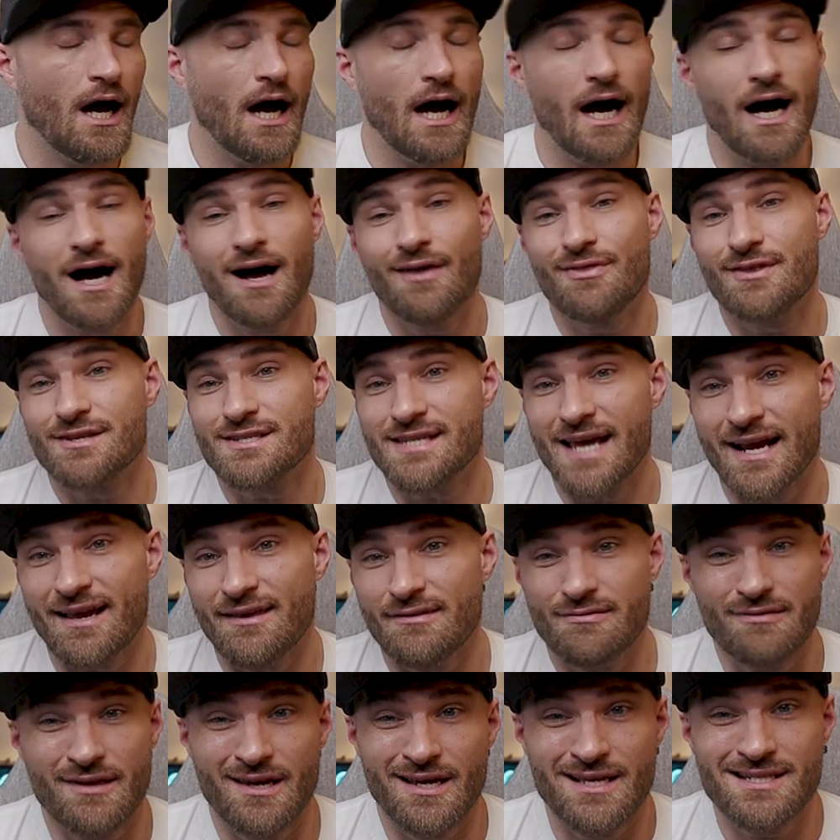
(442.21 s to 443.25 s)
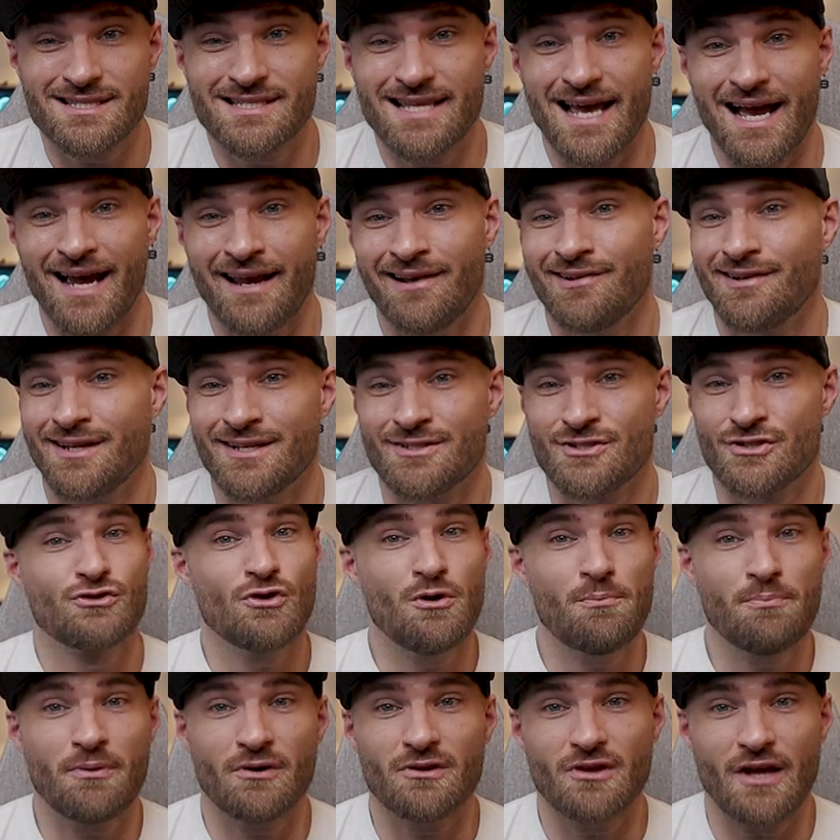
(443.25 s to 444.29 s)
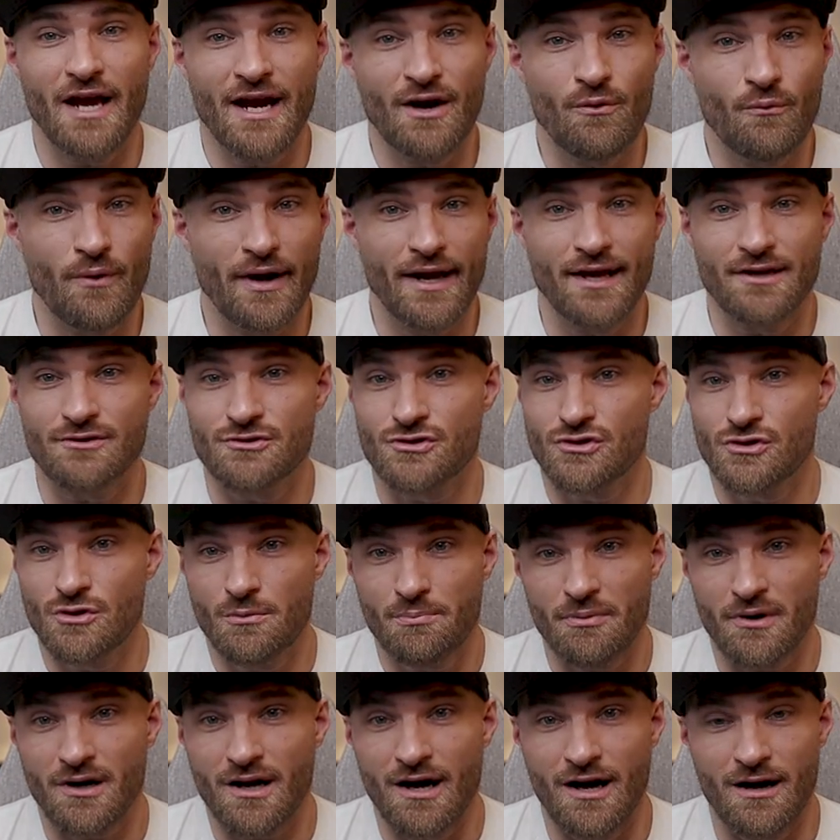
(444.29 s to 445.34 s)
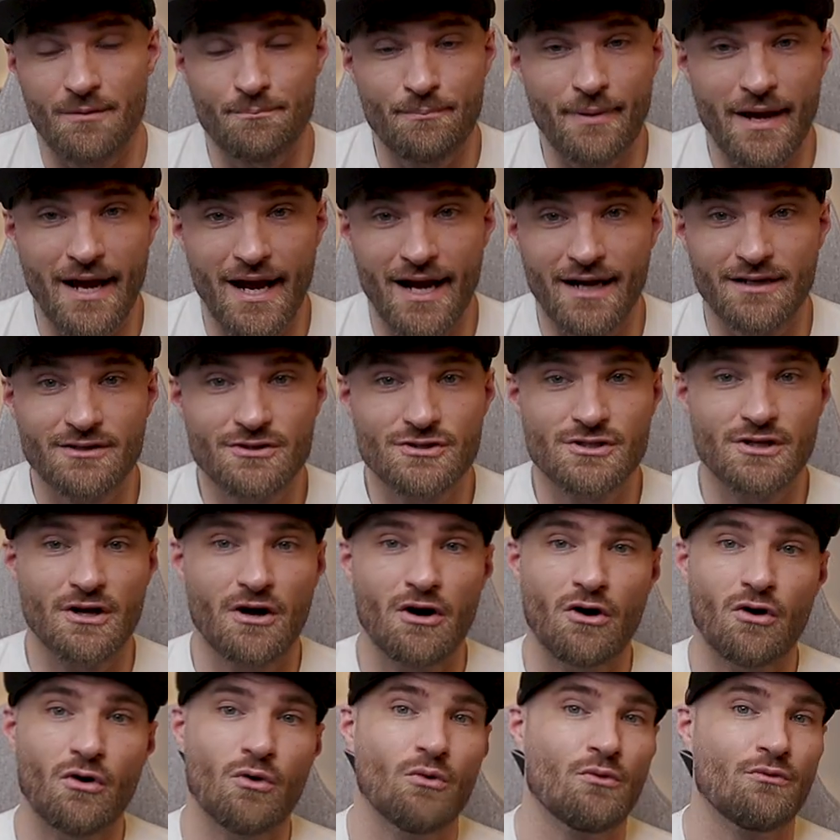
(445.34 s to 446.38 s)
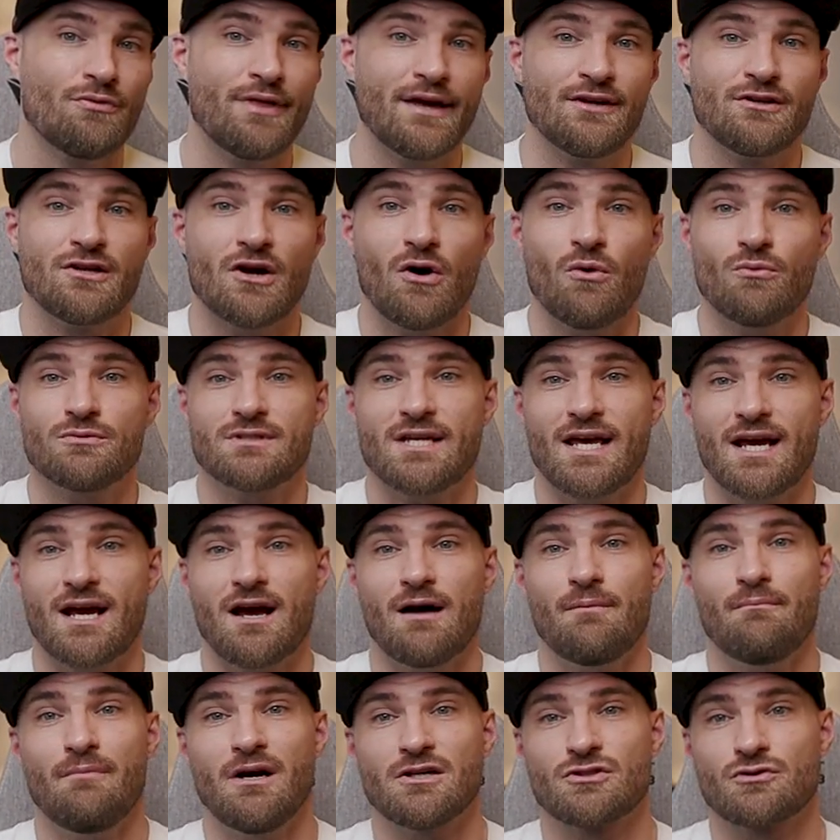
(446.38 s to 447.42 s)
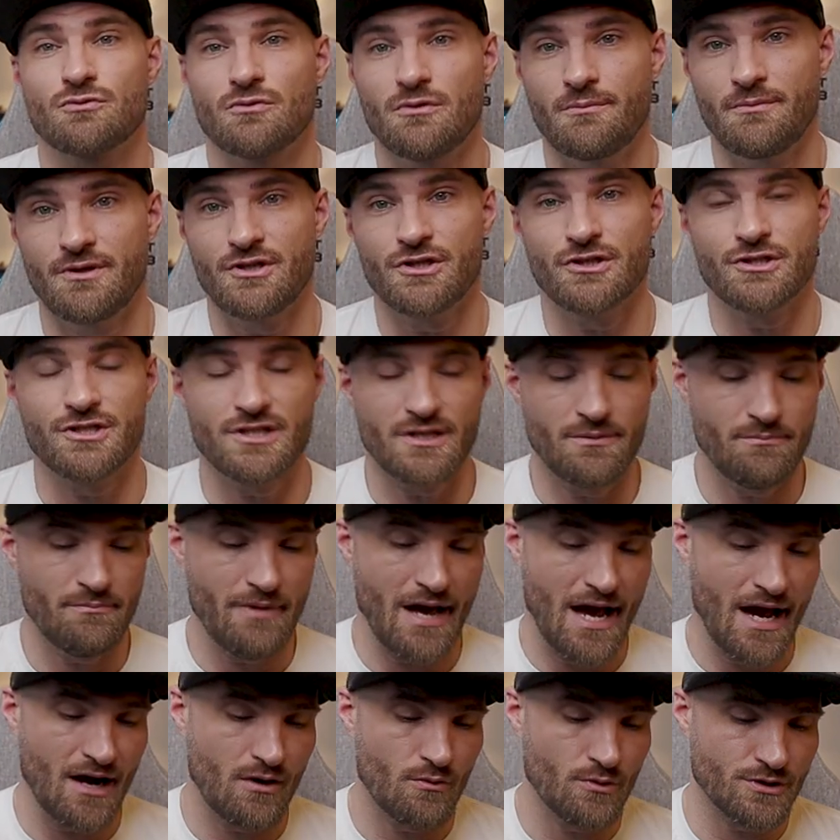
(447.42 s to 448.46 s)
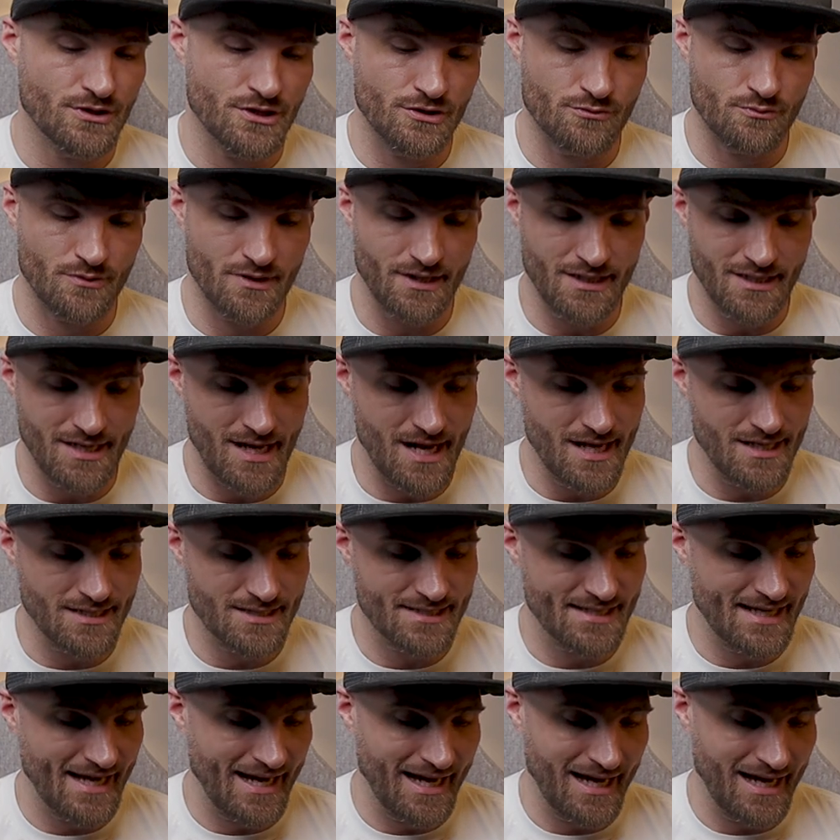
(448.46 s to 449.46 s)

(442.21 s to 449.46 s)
Uh, the second thing is that it's super lightweight, super compact, so they don't take up much room in your gym bag, which is really nice.